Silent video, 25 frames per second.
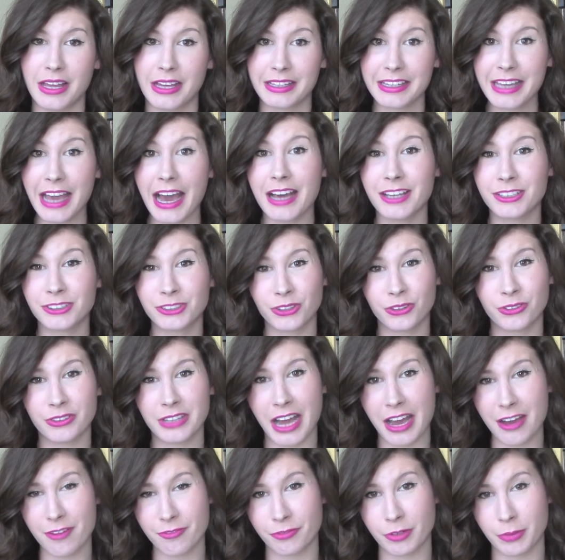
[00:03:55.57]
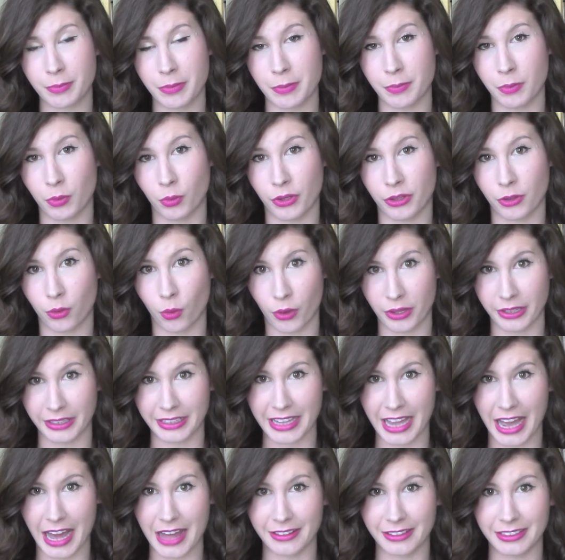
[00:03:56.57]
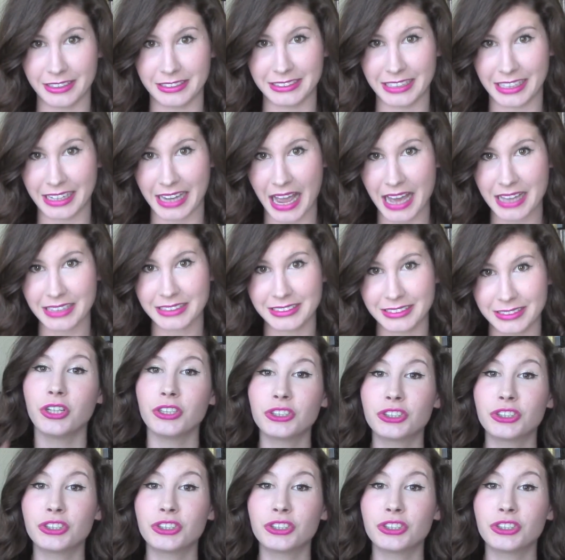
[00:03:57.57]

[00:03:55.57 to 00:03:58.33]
yeah, so not for people with oily eyelids, I guess.